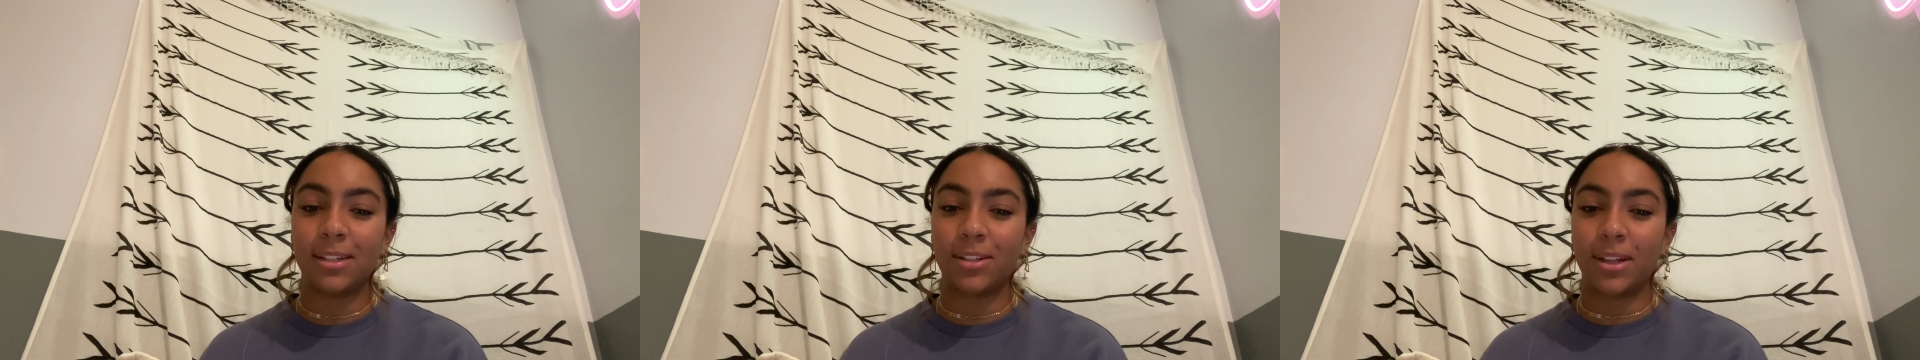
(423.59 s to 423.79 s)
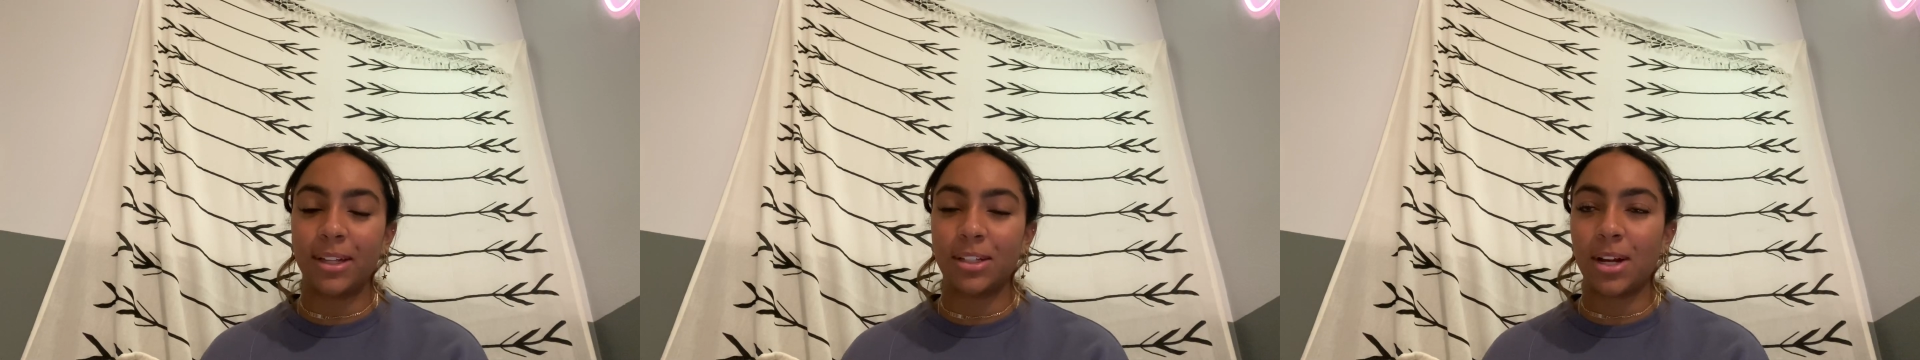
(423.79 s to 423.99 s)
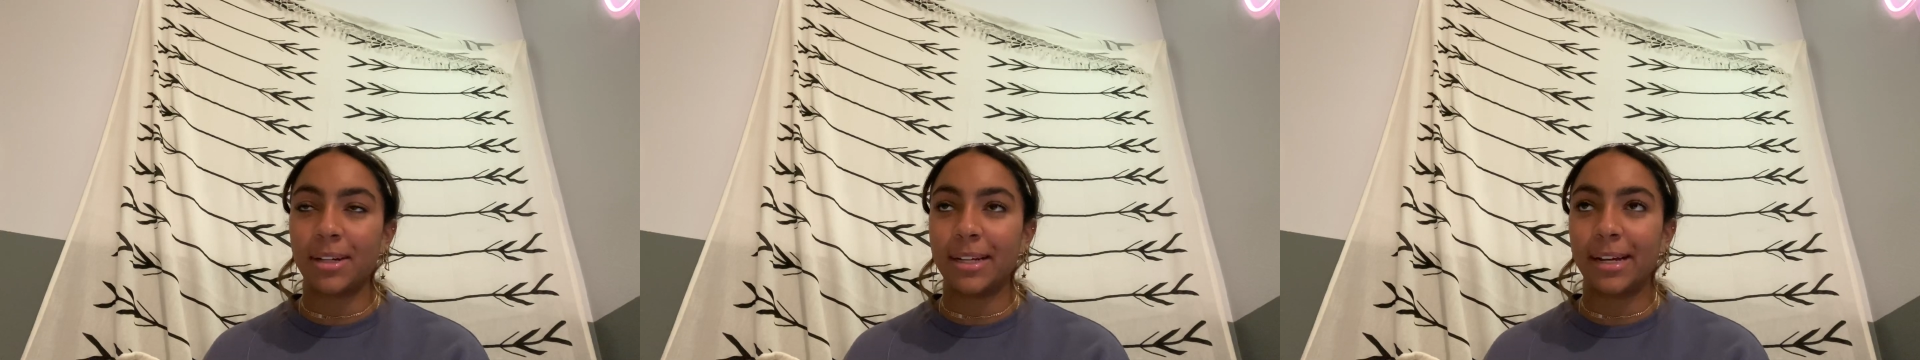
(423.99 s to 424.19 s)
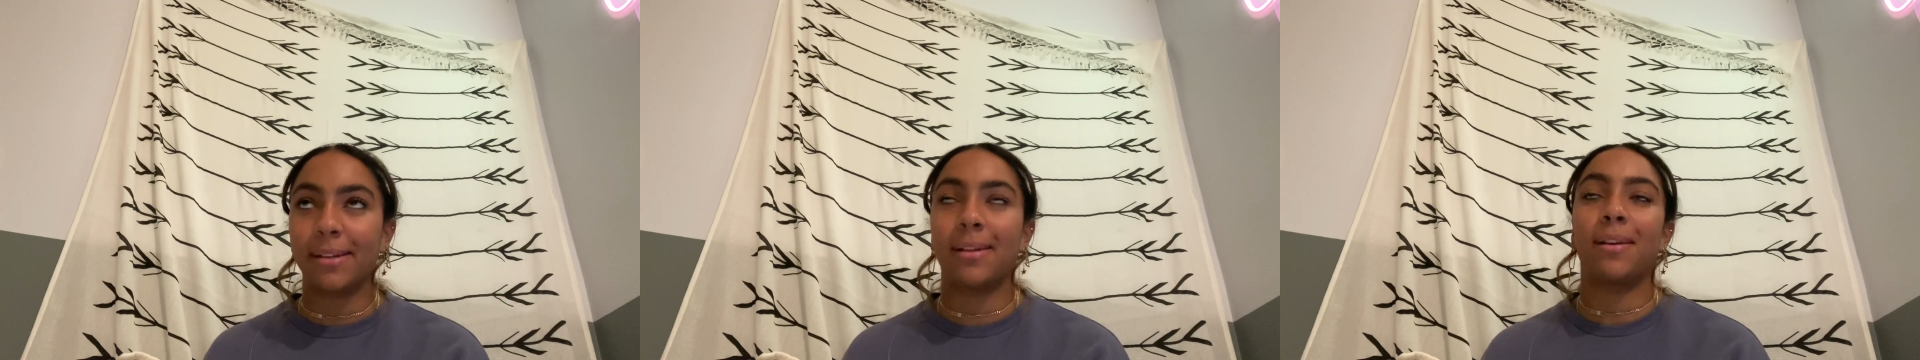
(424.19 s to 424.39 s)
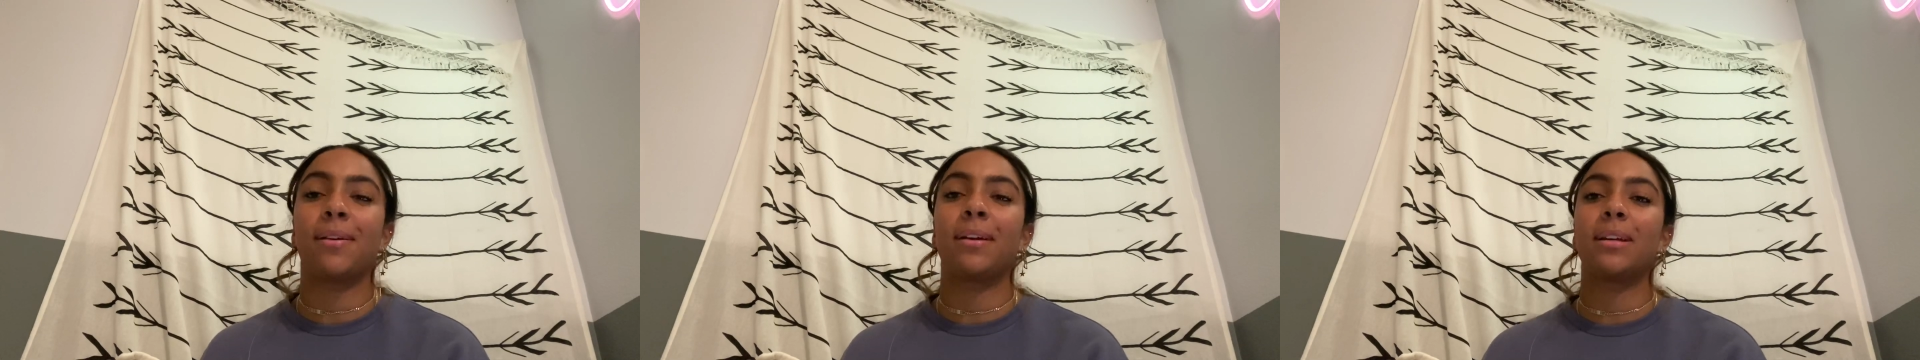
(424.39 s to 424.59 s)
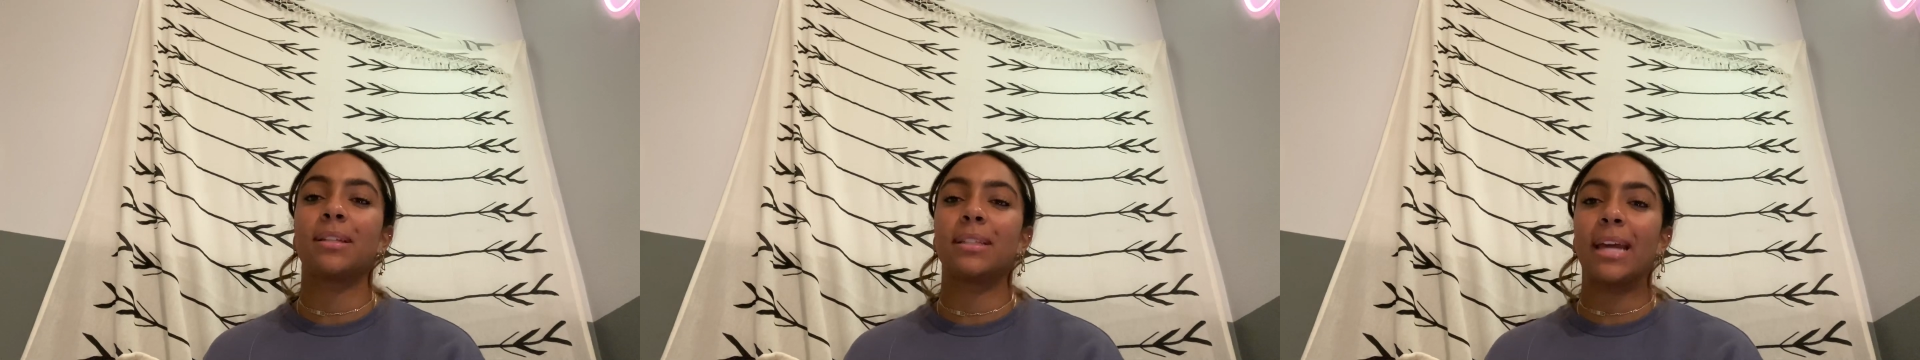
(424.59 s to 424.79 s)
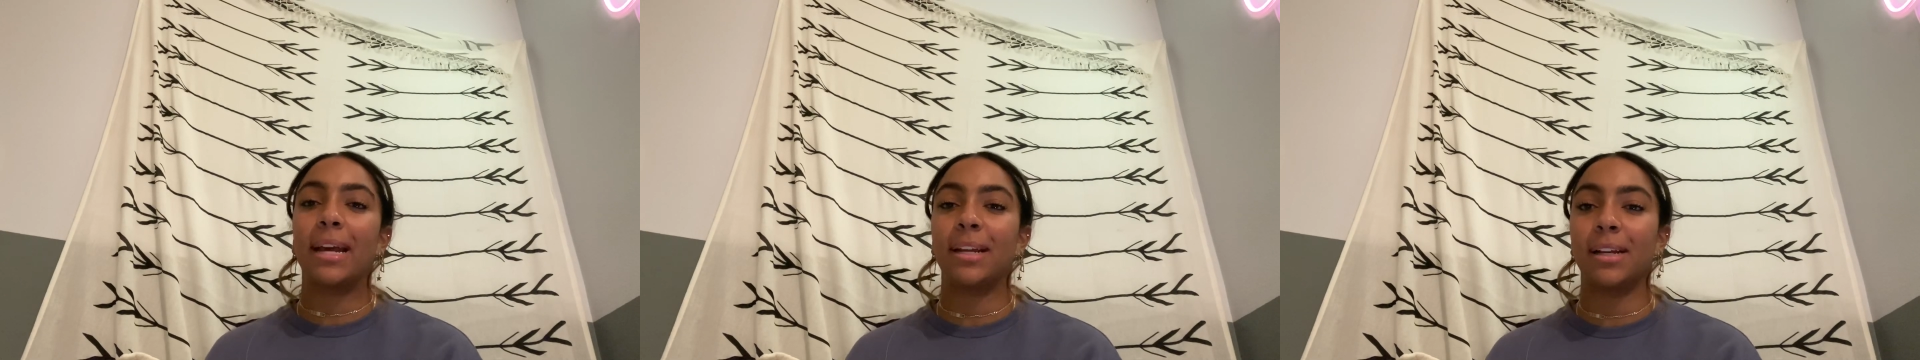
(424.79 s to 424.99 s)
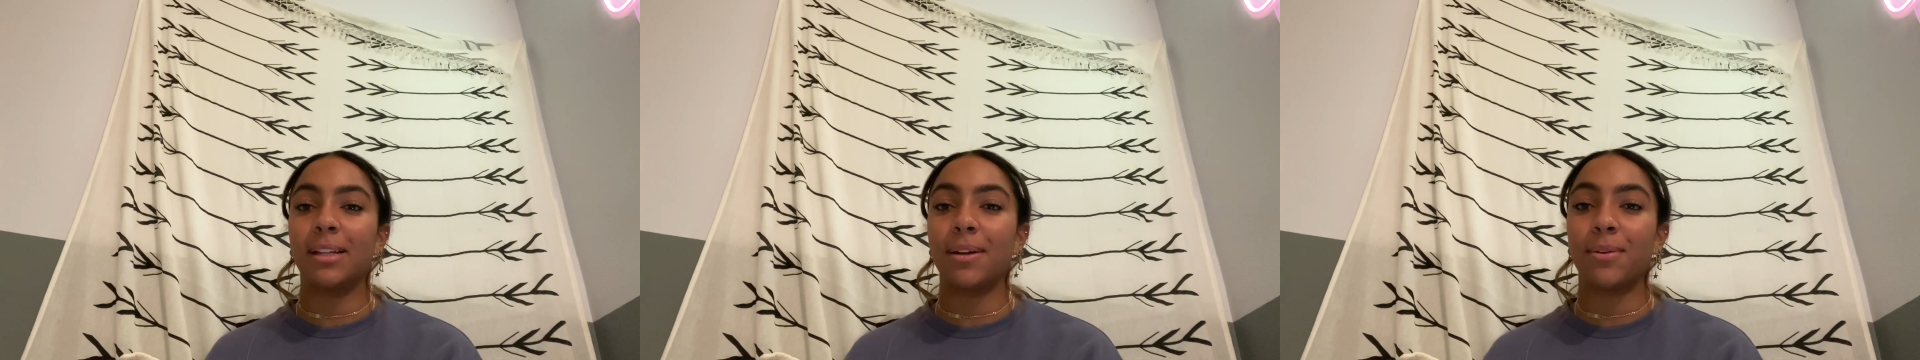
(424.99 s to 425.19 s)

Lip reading: So that's not technically